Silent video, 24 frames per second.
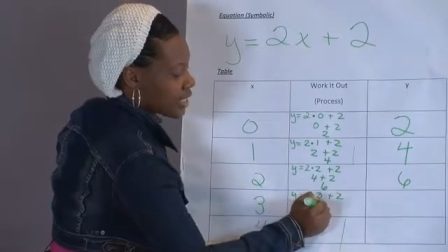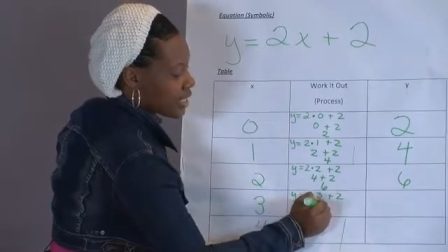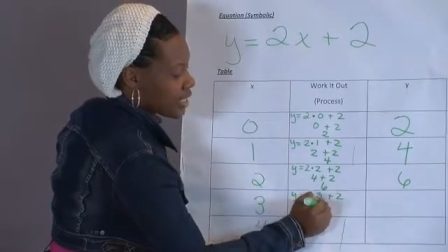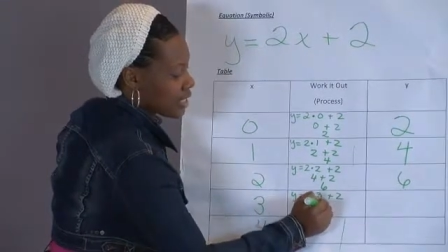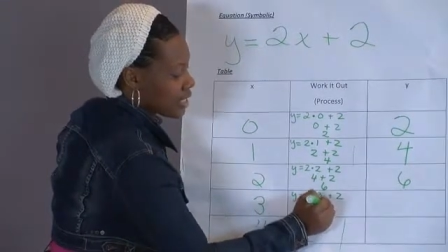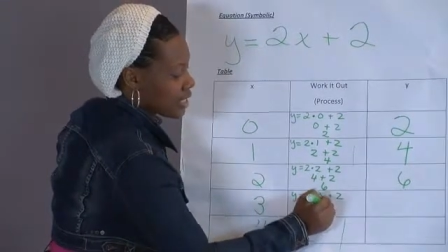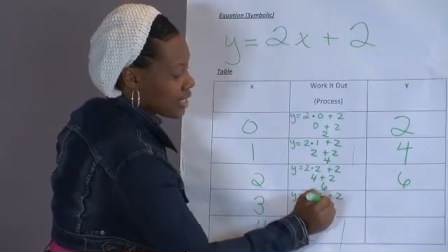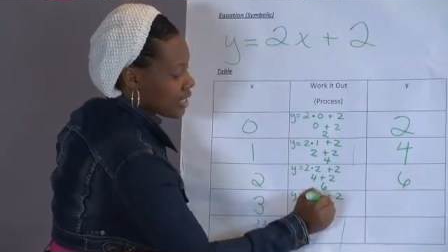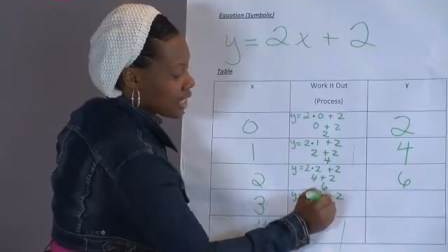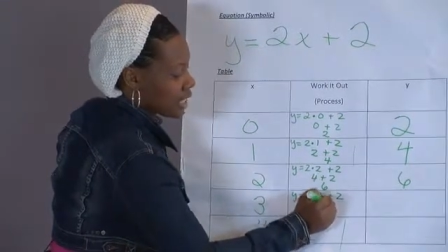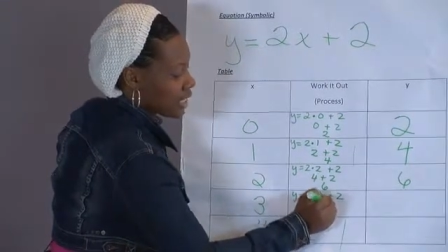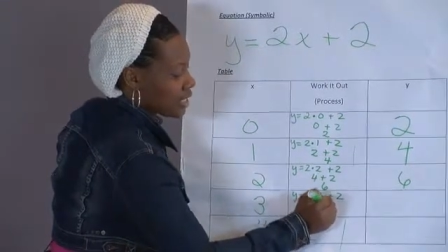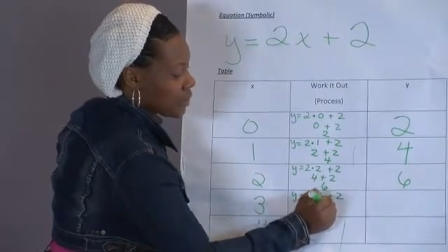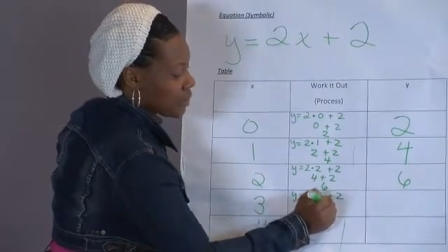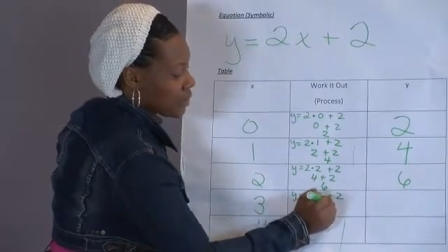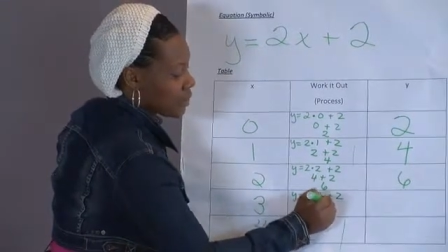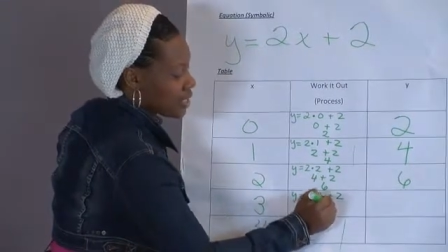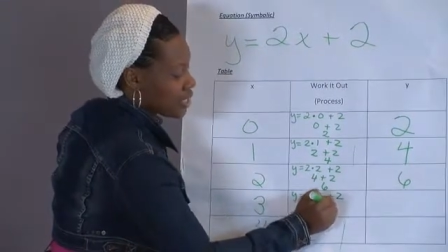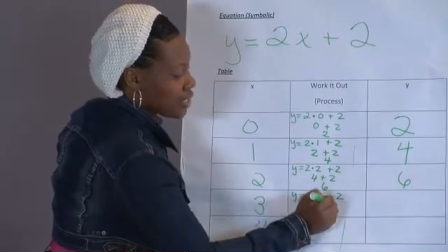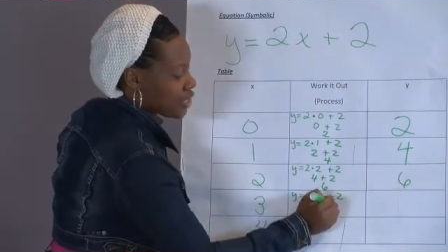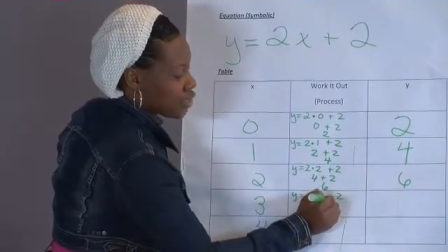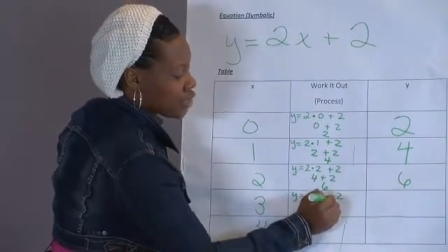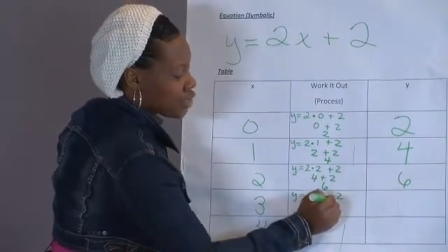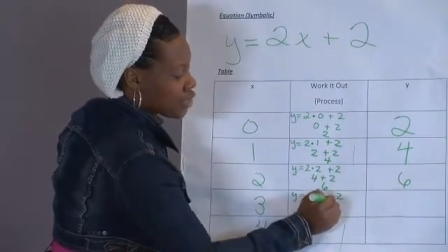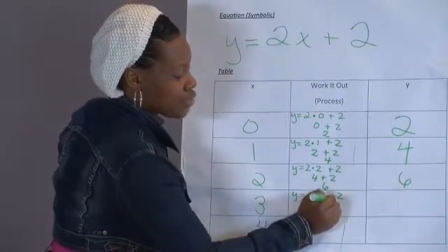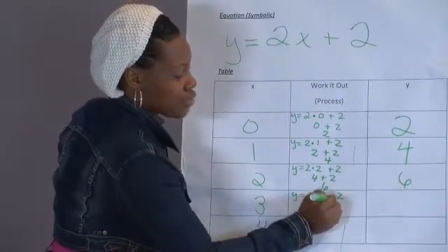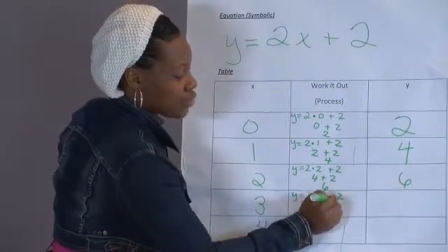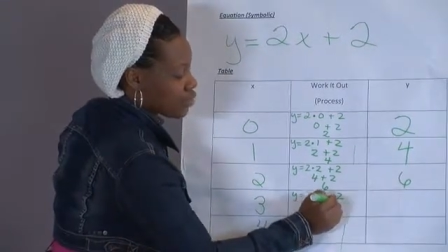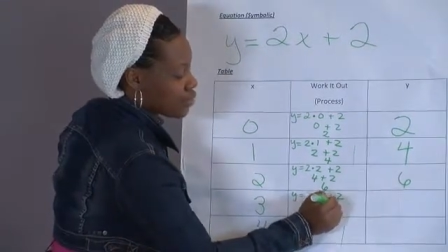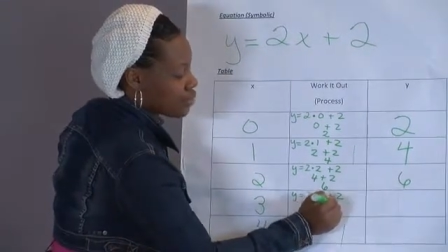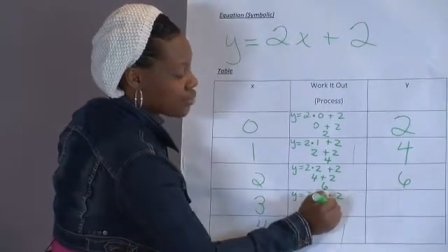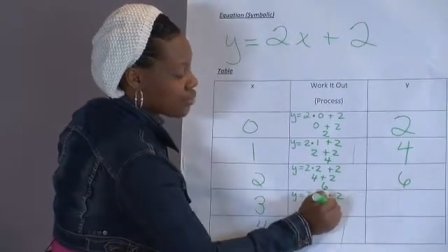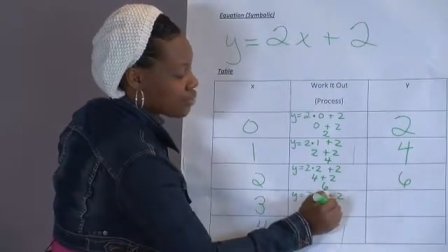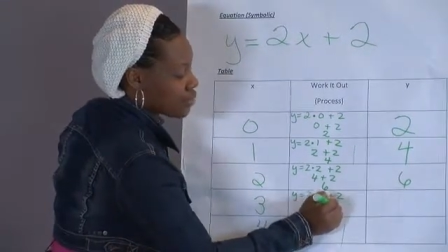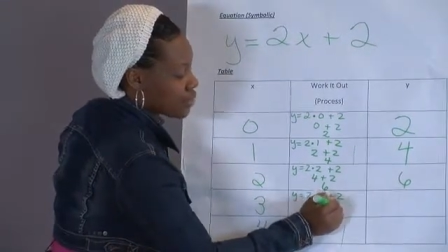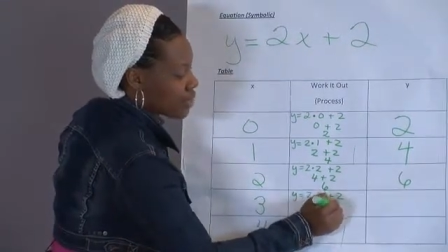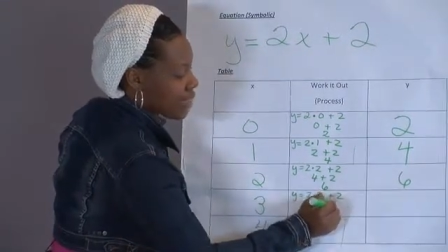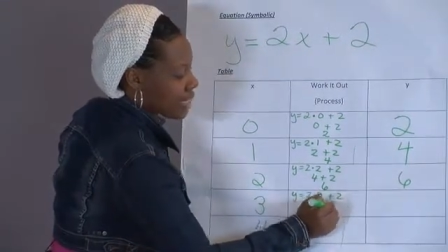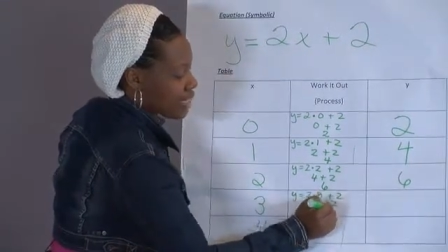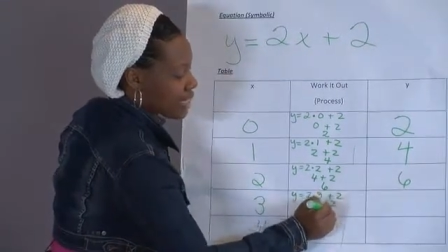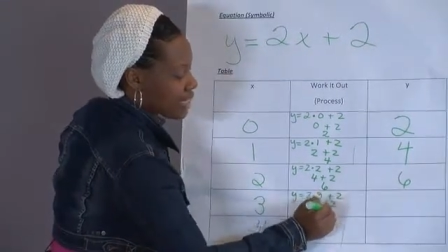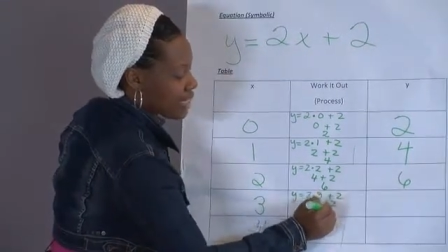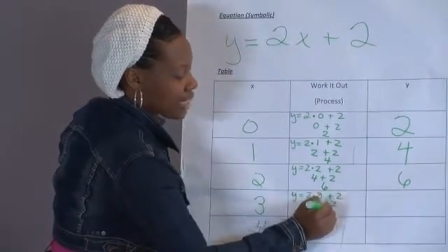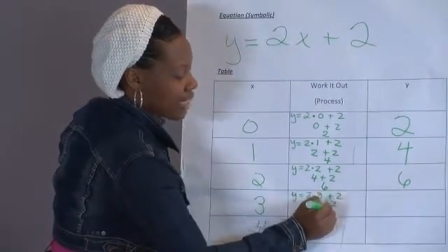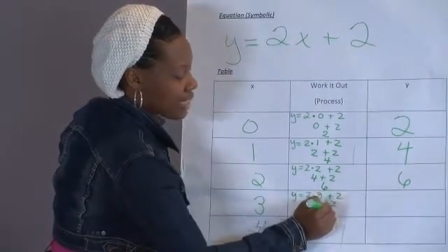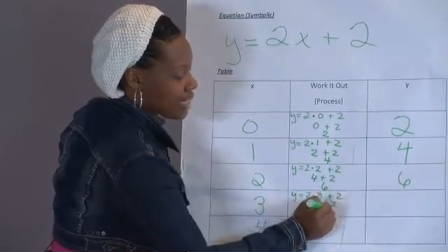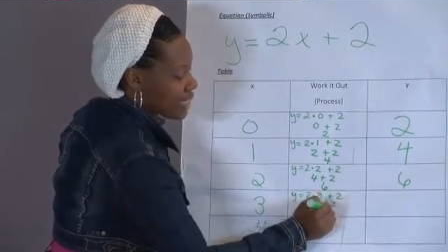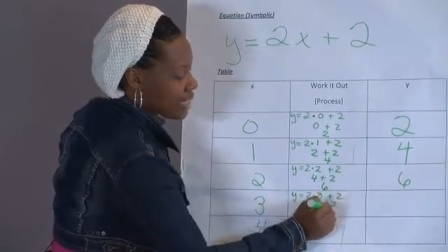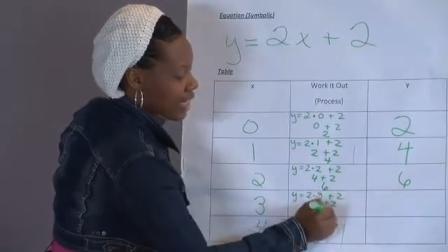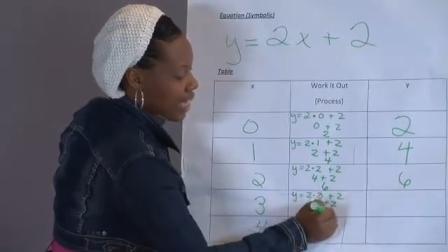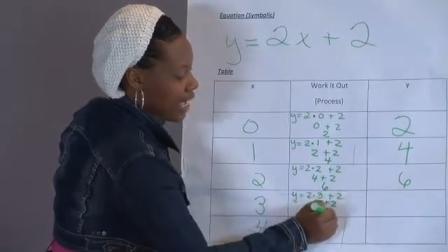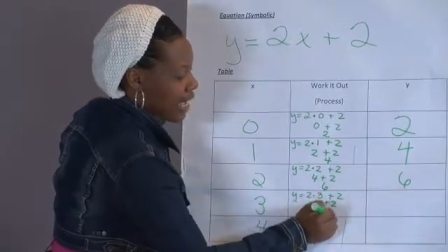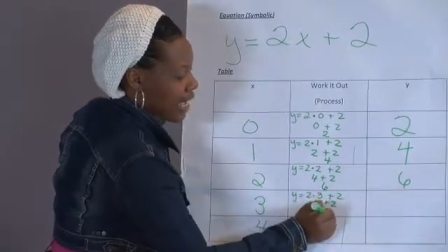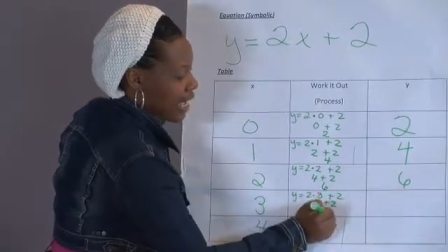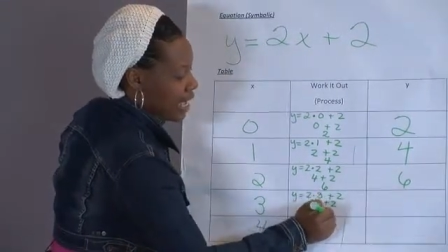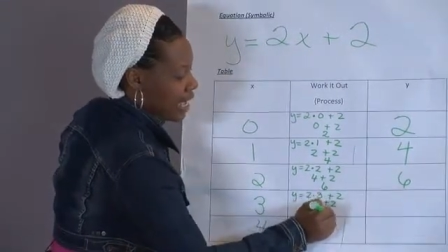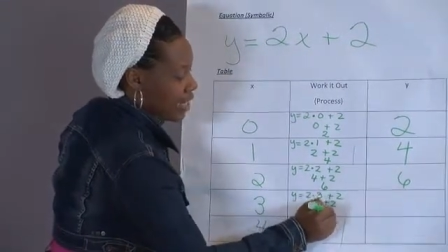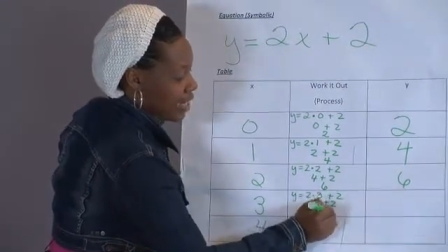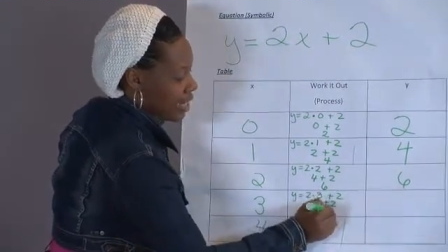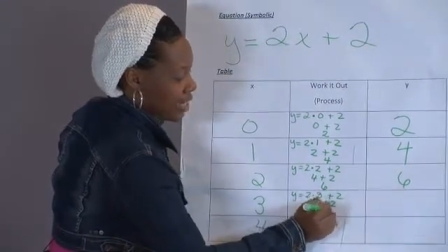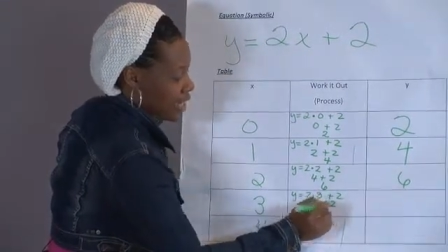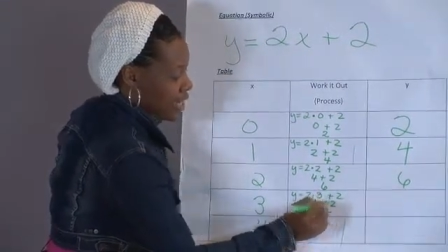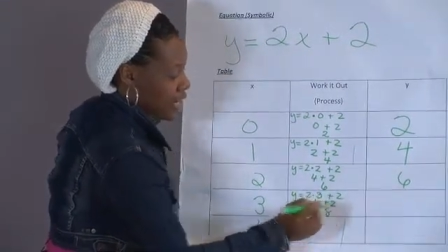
6 plus 2 is 8.